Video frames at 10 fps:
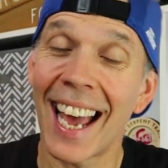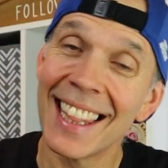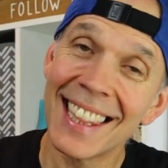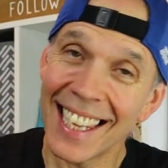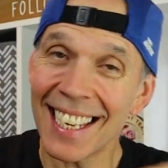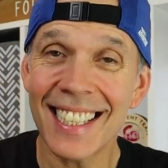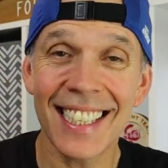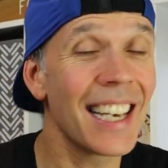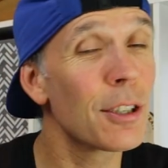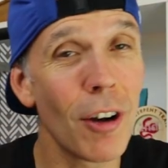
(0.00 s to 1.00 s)
and this
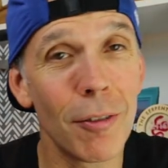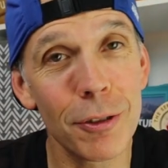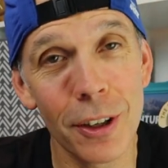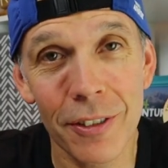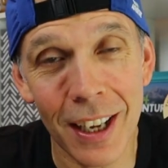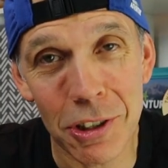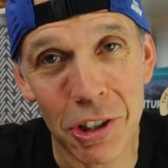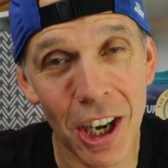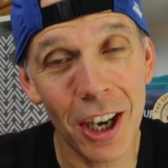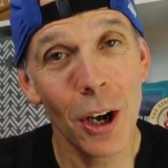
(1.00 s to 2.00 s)
is
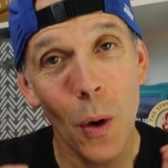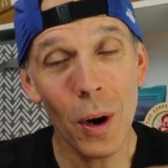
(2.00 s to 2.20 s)
Run4Adventure.